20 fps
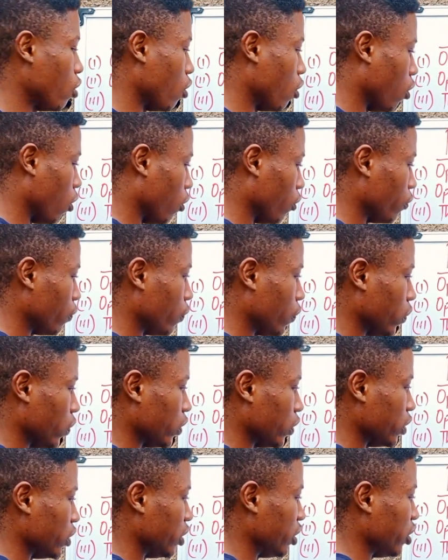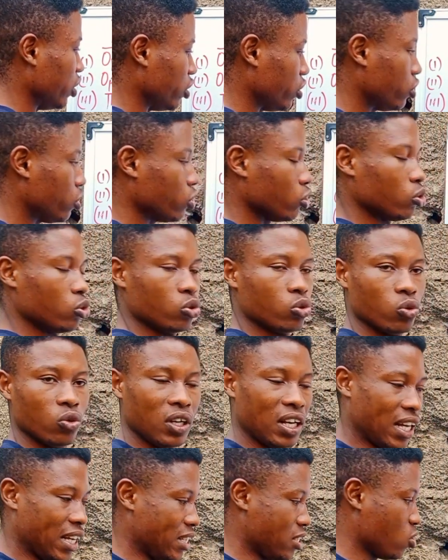of these two
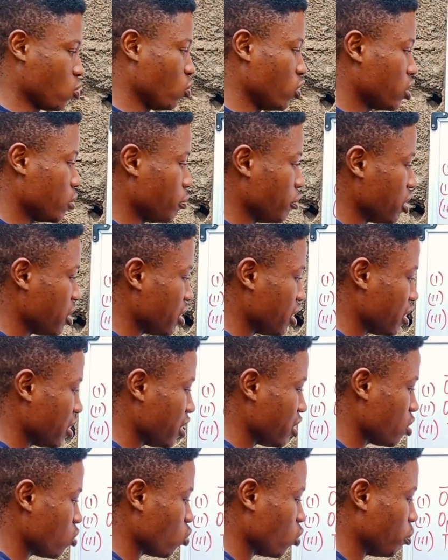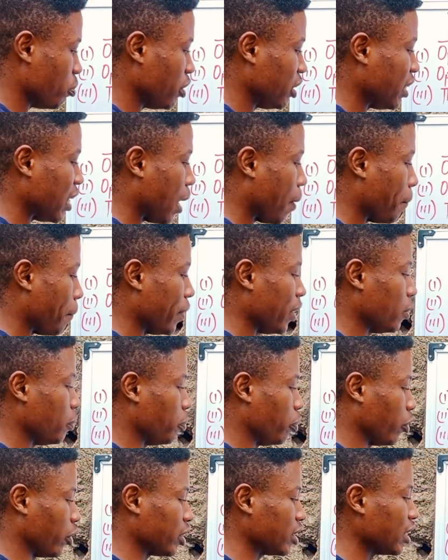lines, which means this will be their
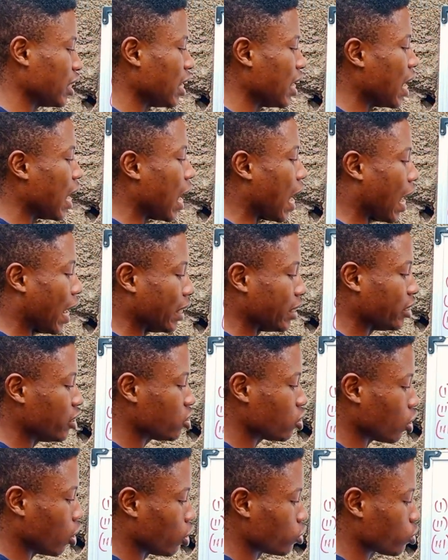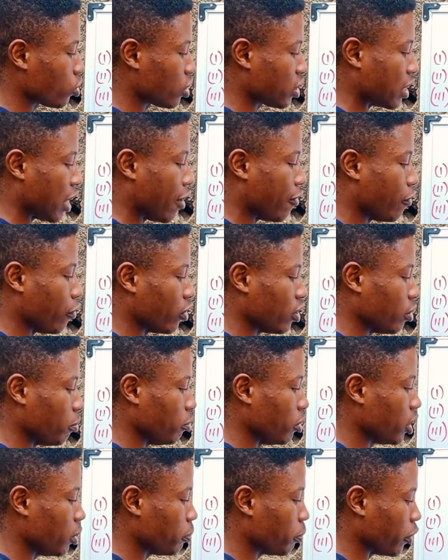midpoint, and this also serves for the
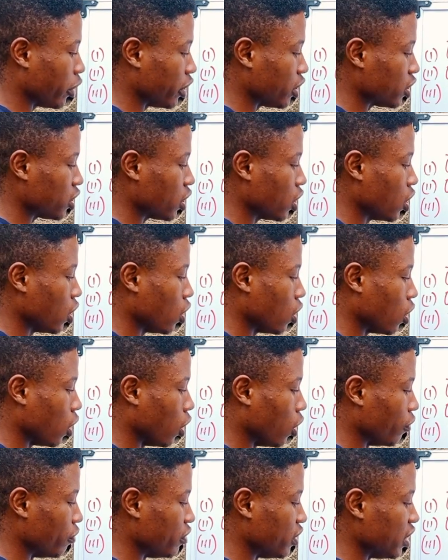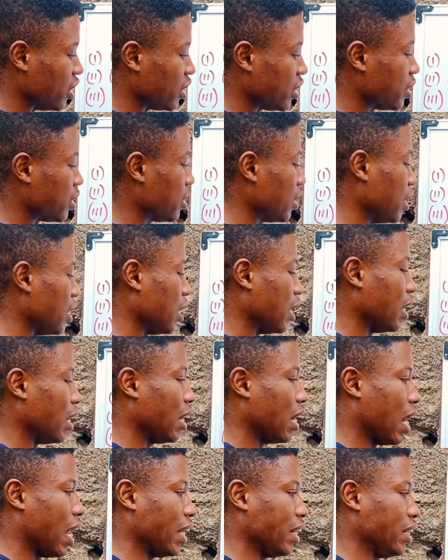midpoint of this
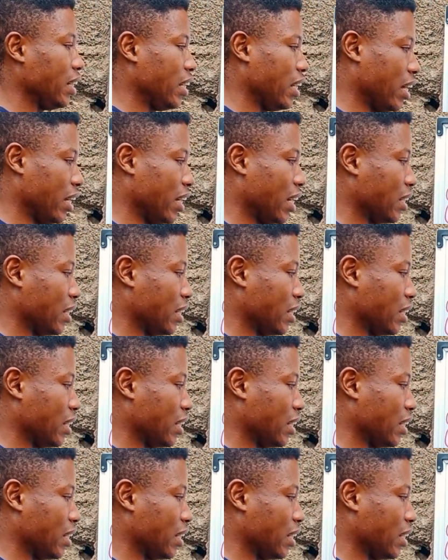line here.